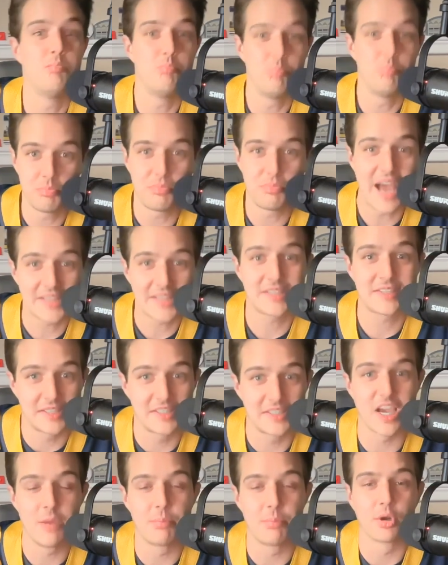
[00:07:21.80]
That's the
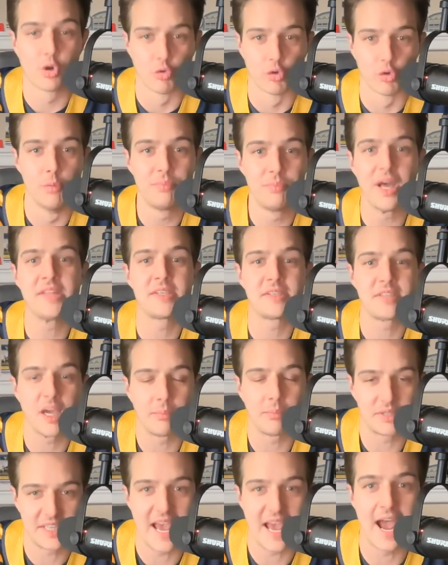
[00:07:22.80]
type of group, that's the type
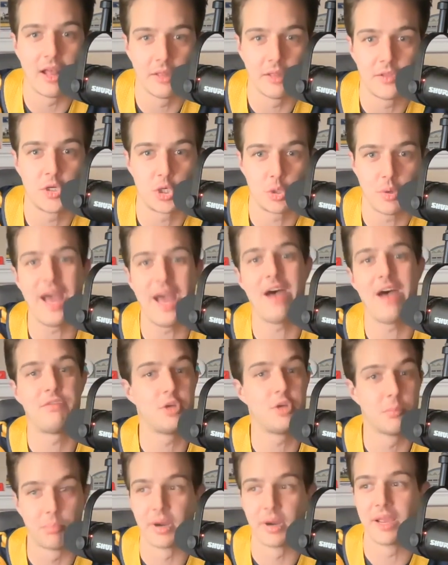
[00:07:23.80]
of talent that you have, and
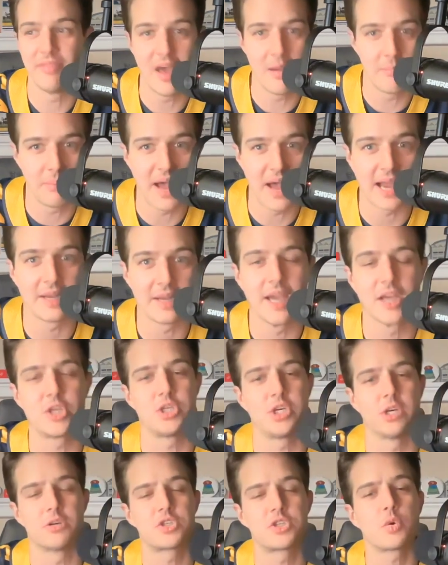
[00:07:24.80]
you're bringing that back
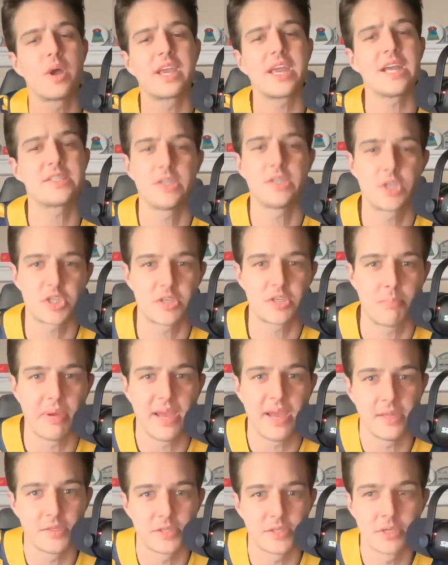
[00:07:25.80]
next year. So I guess it just
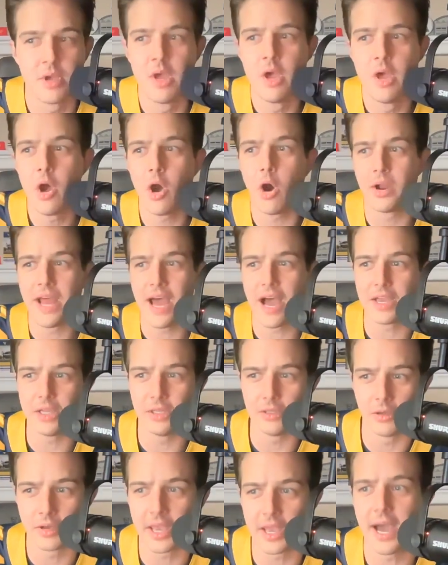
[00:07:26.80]
depends on how you
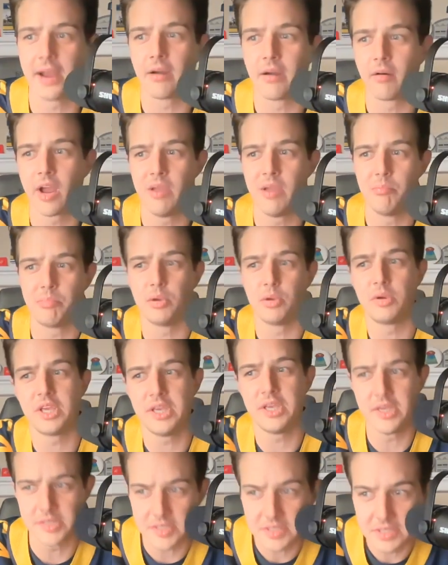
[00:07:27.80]
look at it, right?
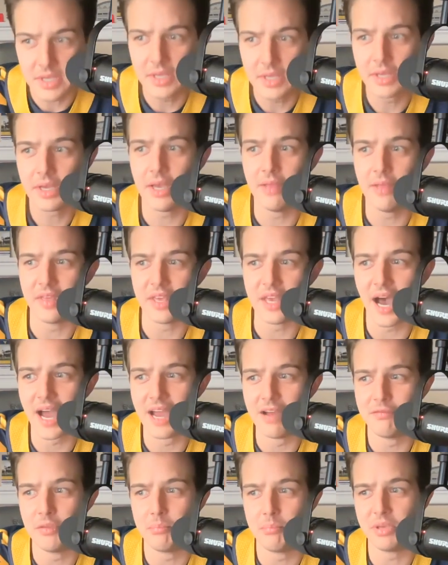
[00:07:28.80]
Beauty is in the eye
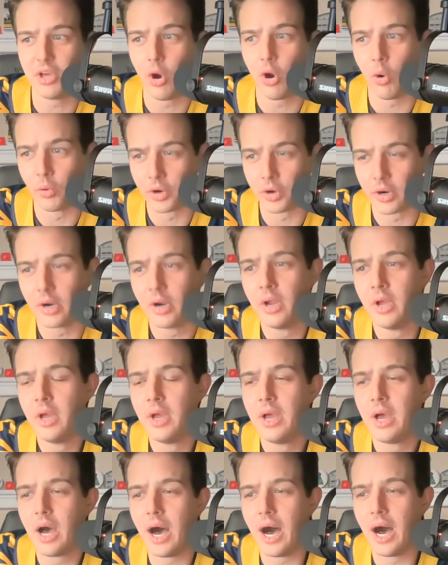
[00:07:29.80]
of the beholder.
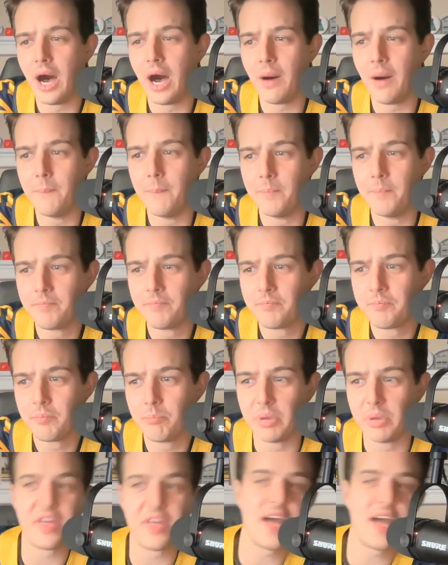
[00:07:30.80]

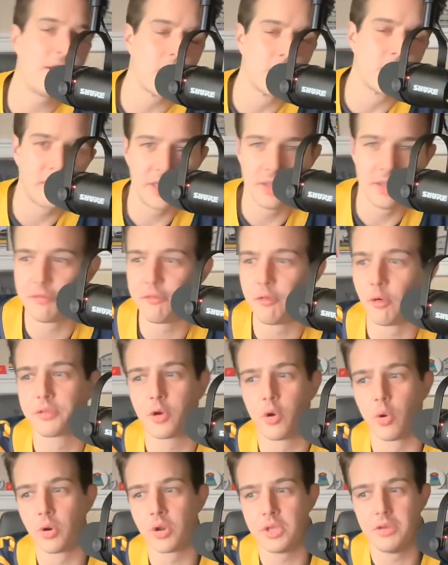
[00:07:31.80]
But then early in the fourth
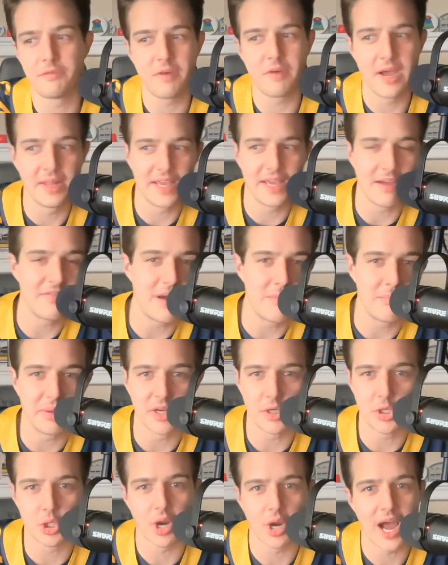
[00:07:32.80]
quarter, you finally have that
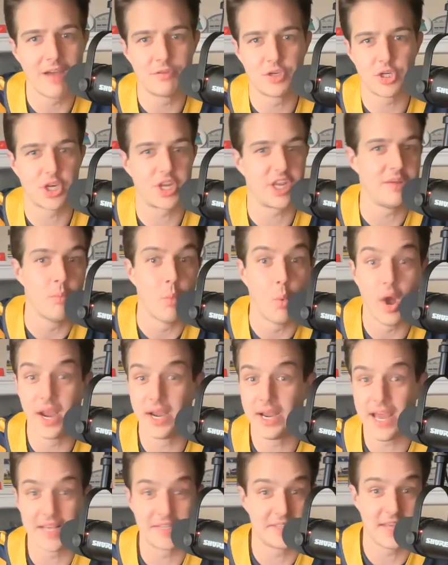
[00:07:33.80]
big drive. Jaheim
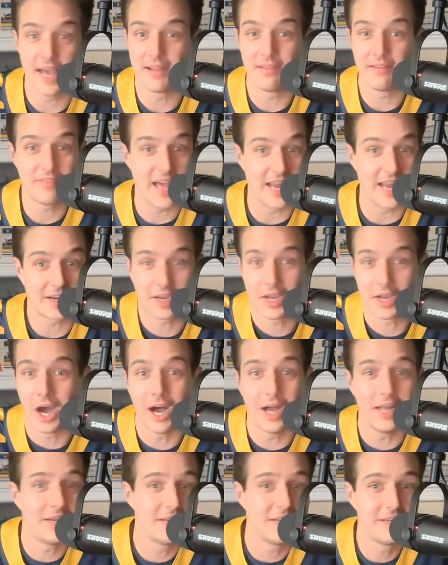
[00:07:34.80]
White has that
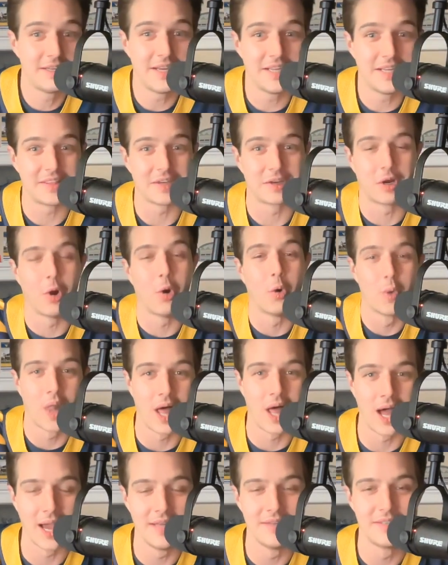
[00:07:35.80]
cut at the goal
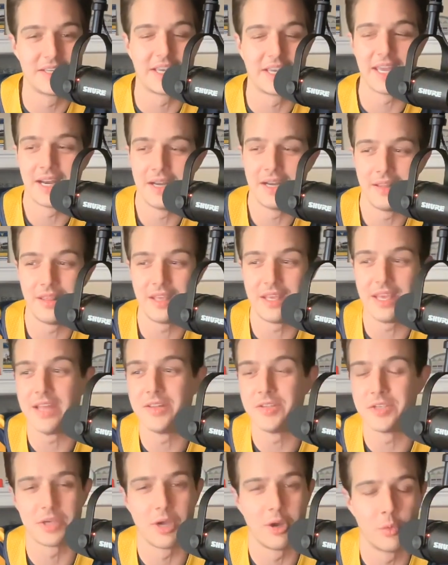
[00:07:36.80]
line to get into the
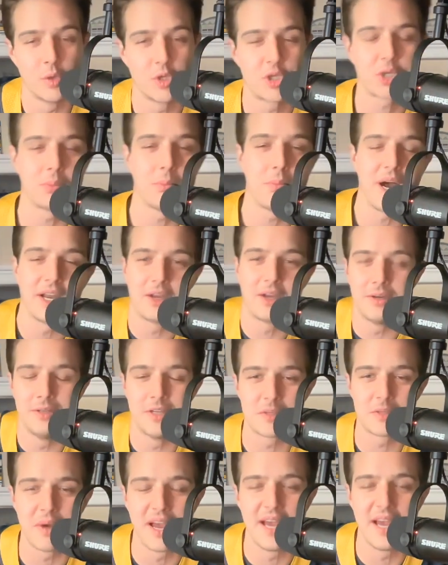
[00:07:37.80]
end zone, which, my
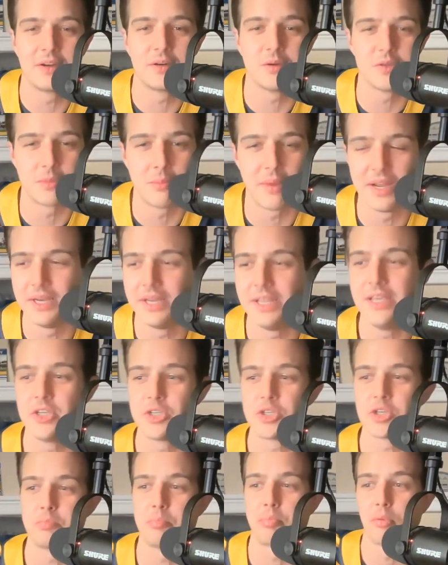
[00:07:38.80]
goodness, my ankles and my knees
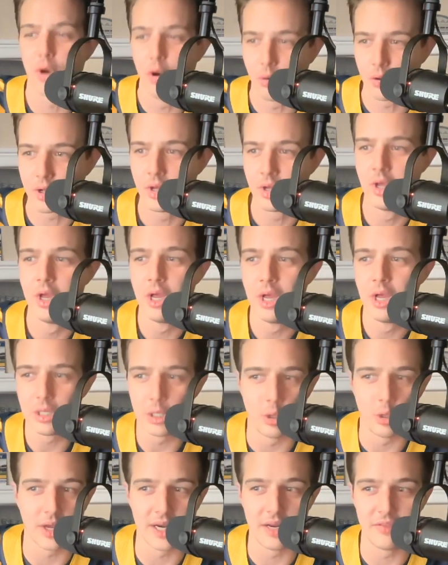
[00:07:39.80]
just broke
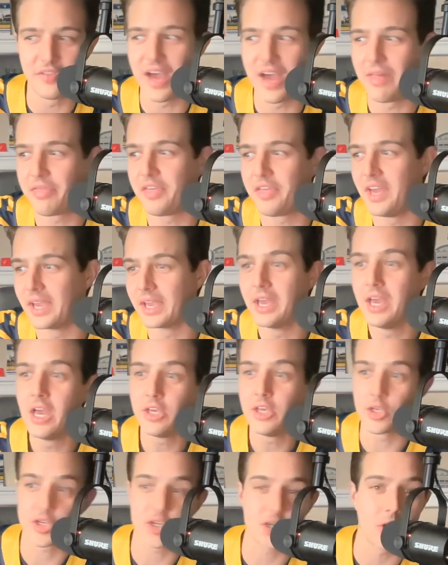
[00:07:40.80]
looking at that thing.
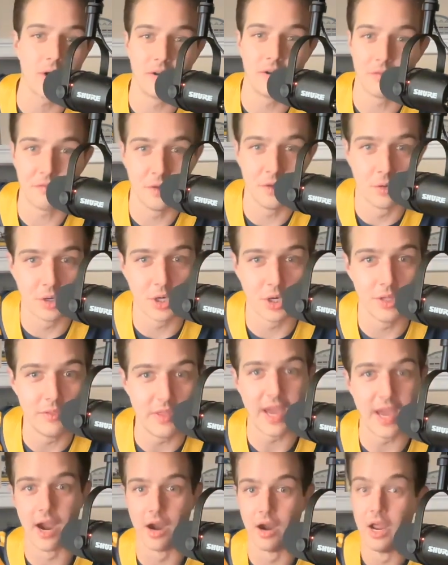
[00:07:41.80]
You started to feel good
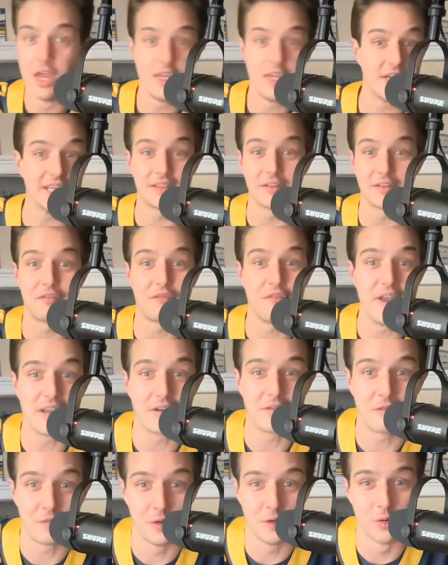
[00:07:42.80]
there. You got the fake
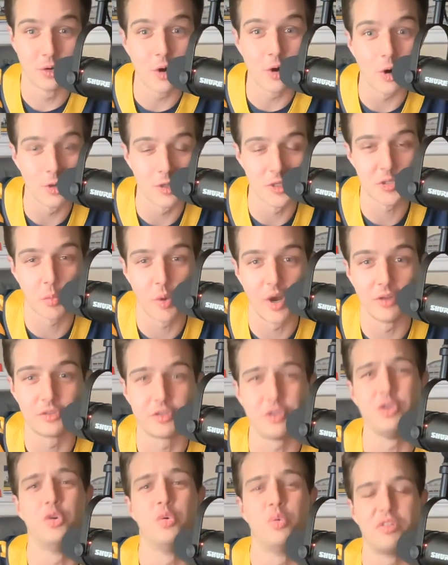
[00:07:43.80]
field goal as well,
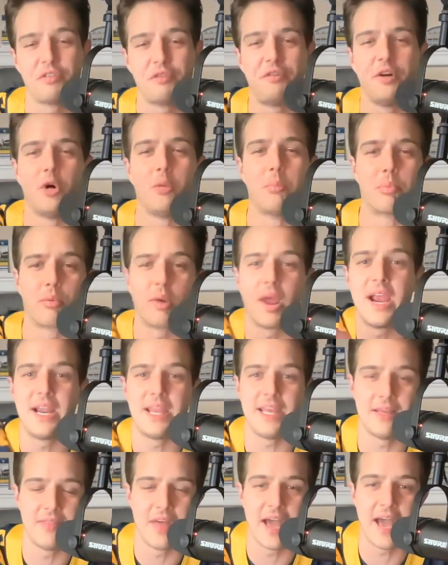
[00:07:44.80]
too, with Phil
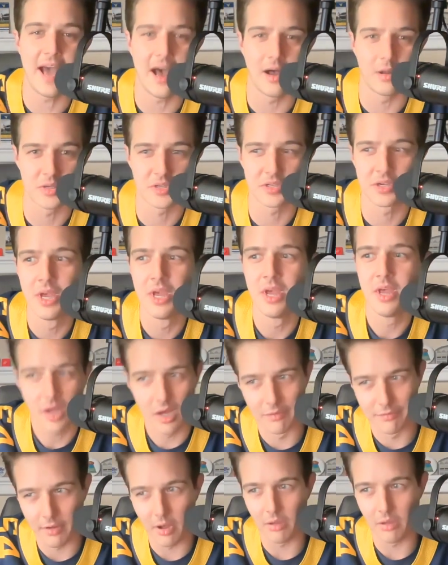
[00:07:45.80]
Brady in the house,
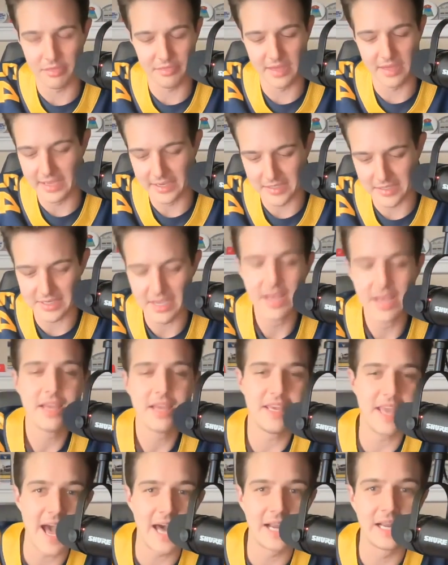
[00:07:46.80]
of all things.
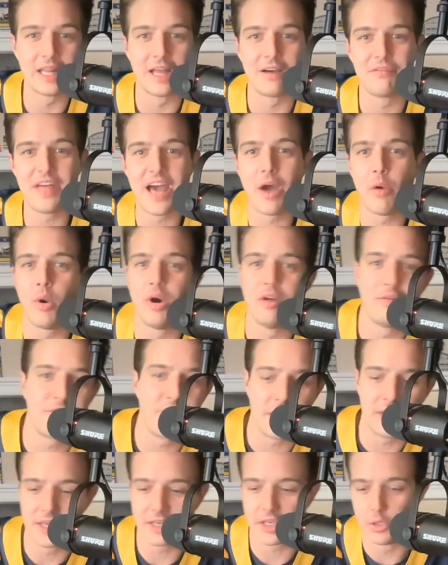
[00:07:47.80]
You had to love that one.
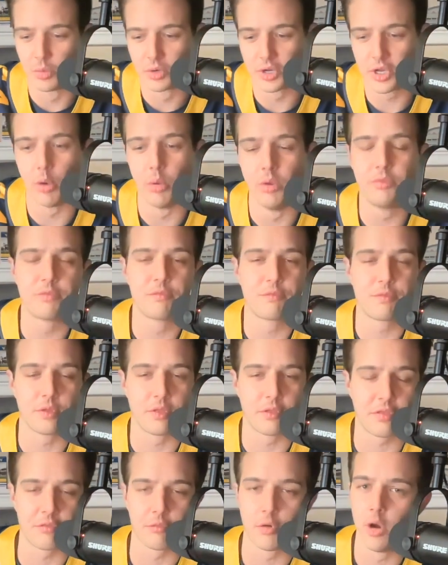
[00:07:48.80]
Felt like you were going for the
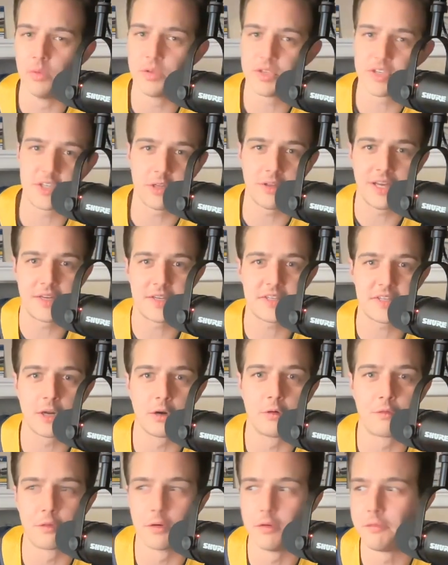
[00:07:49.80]
throat. Still had to
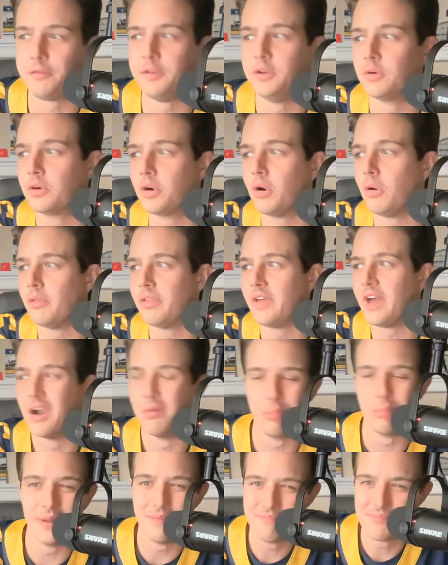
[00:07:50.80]
settle for a field goal there.
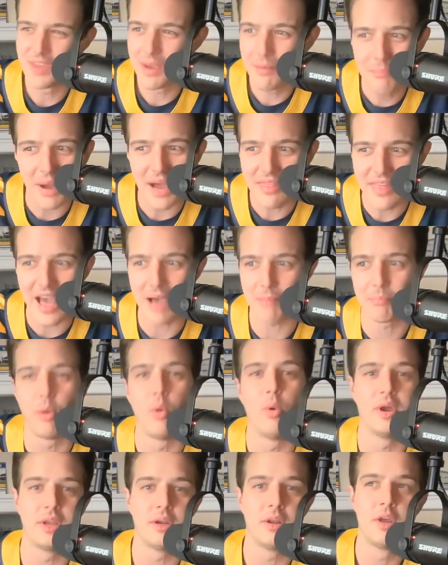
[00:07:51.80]
But by that
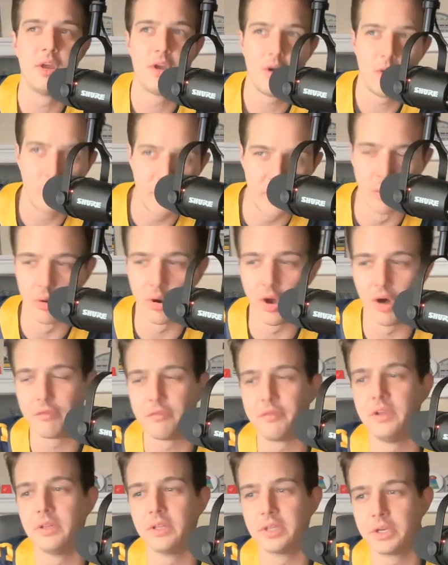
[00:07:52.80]
point, we were all
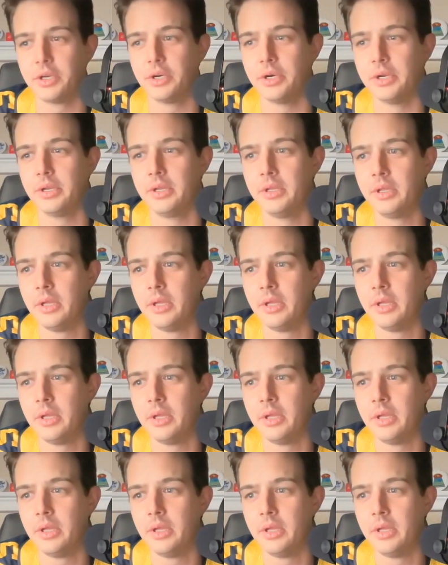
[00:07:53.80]
feeling good.